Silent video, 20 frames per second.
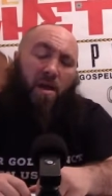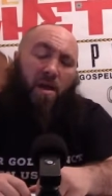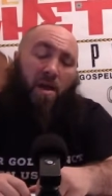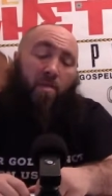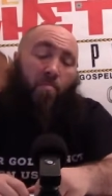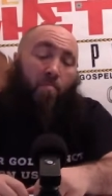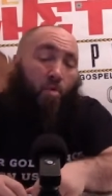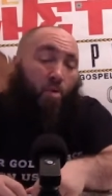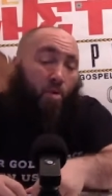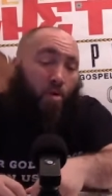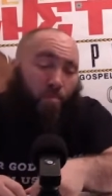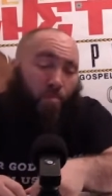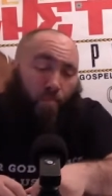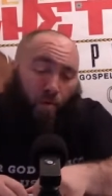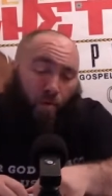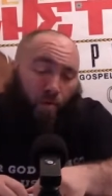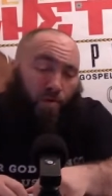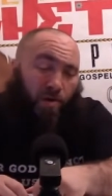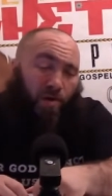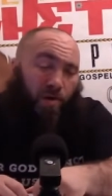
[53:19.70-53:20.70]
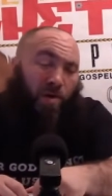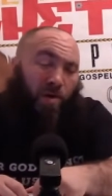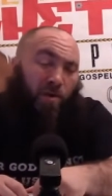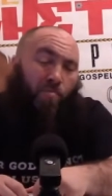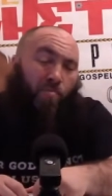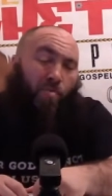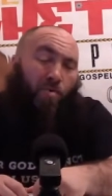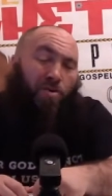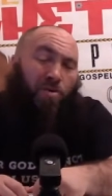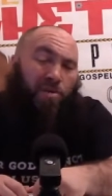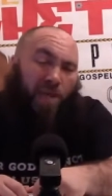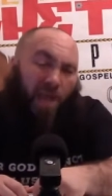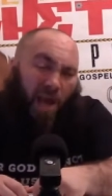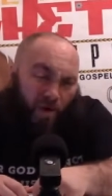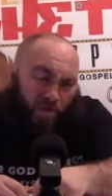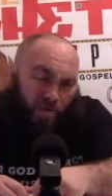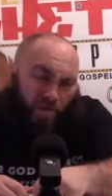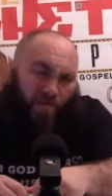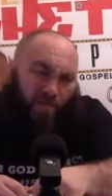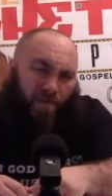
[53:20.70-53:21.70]
And more important and more
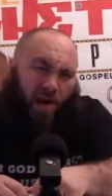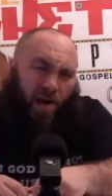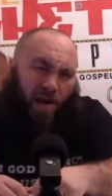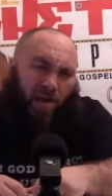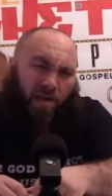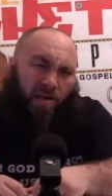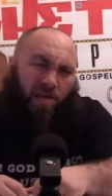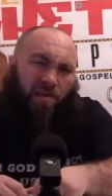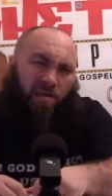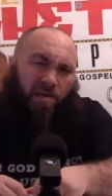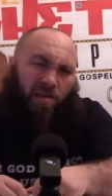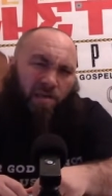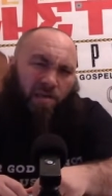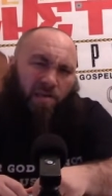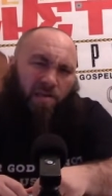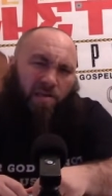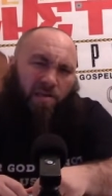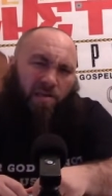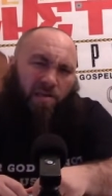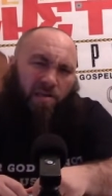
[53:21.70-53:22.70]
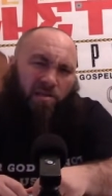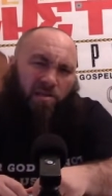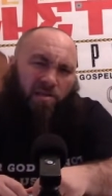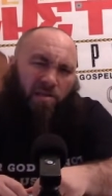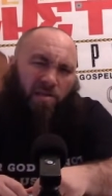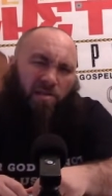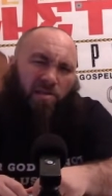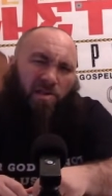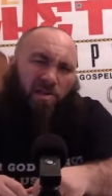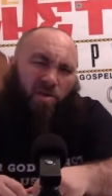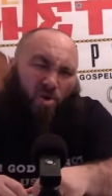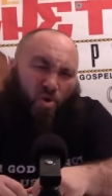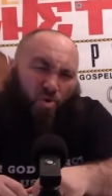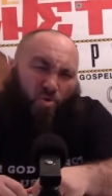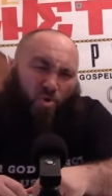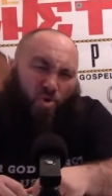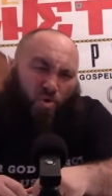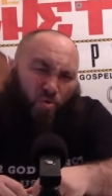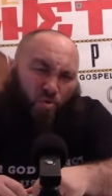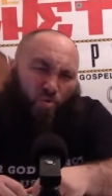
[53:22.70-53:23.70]
terrifying, does he
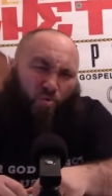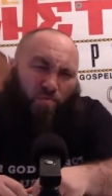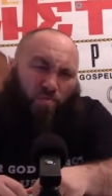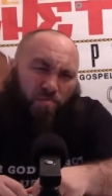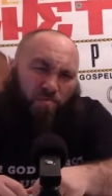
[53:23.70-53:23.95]
know you?